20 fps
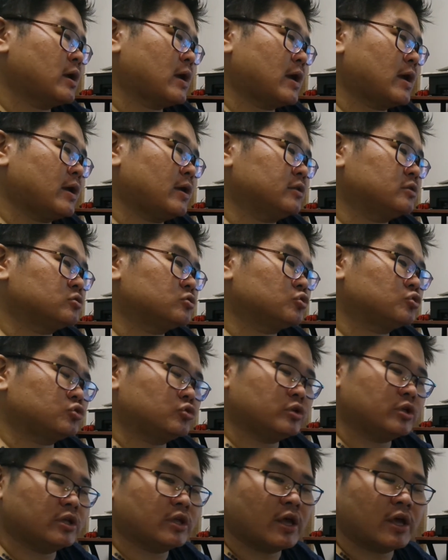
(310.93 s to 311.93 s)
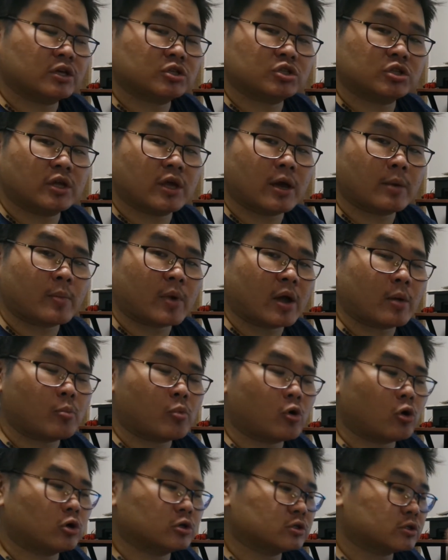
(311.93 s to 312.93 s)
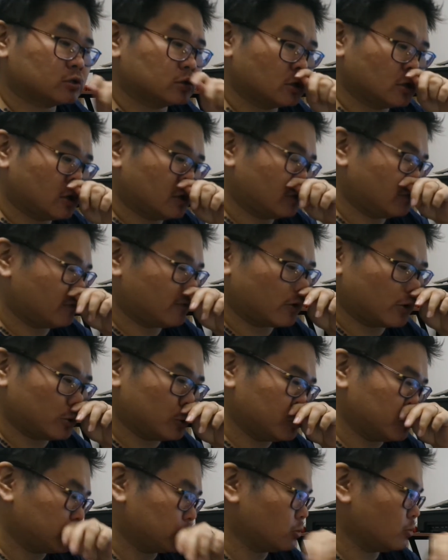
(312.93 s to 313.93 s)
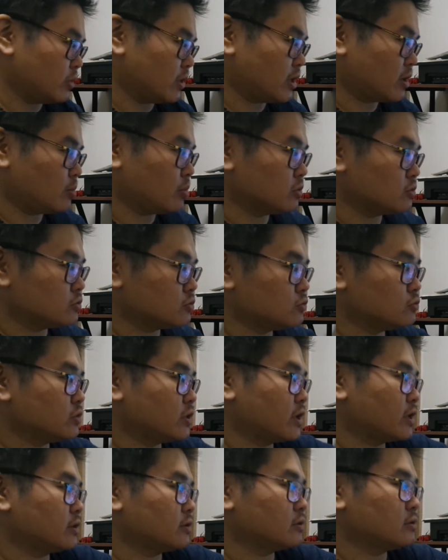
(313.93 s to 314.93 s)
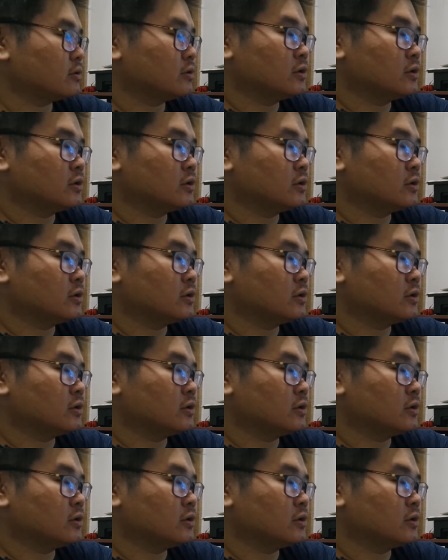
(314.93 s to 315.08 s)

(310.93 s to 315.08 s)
and 3 HDMI ports for you to be able to then